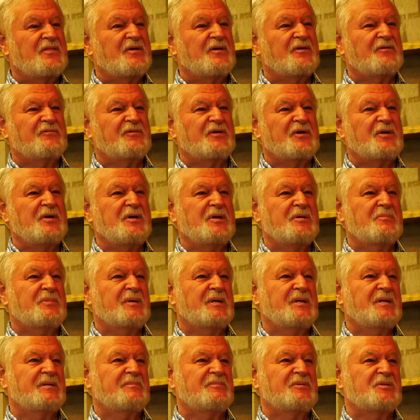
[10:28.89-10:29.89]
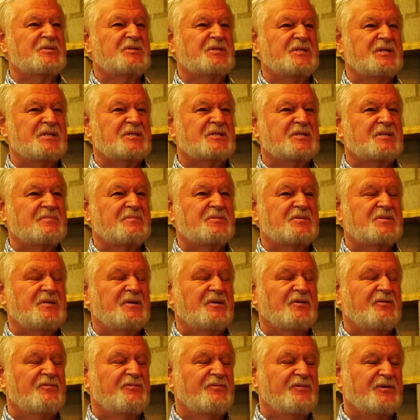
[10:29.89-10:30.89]
They're very dependable systems.
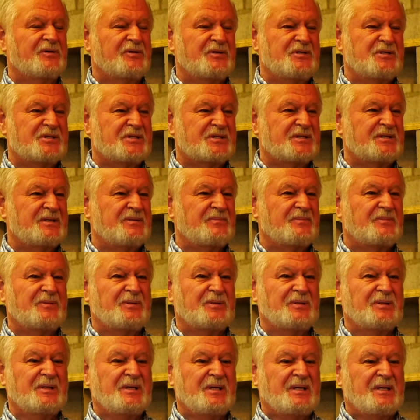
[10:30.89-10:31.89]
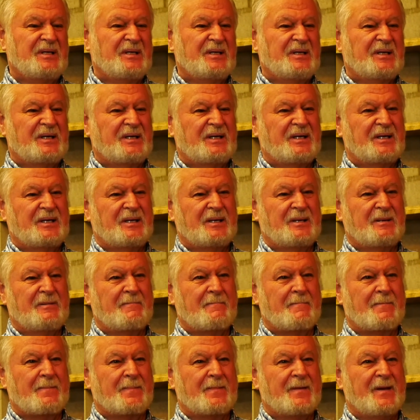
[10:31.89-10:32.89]
They're very simple.
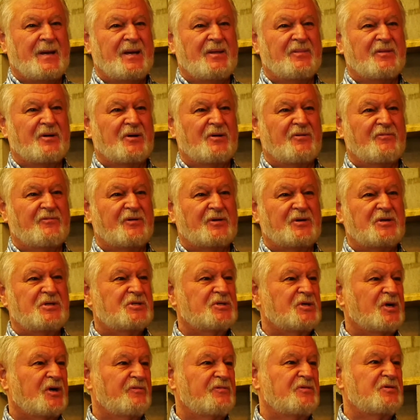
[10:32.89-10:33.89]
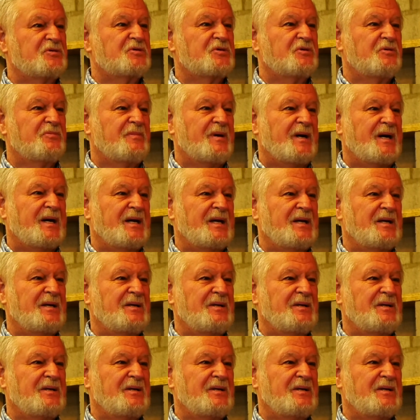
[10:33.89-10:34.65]
And they're very serviceable by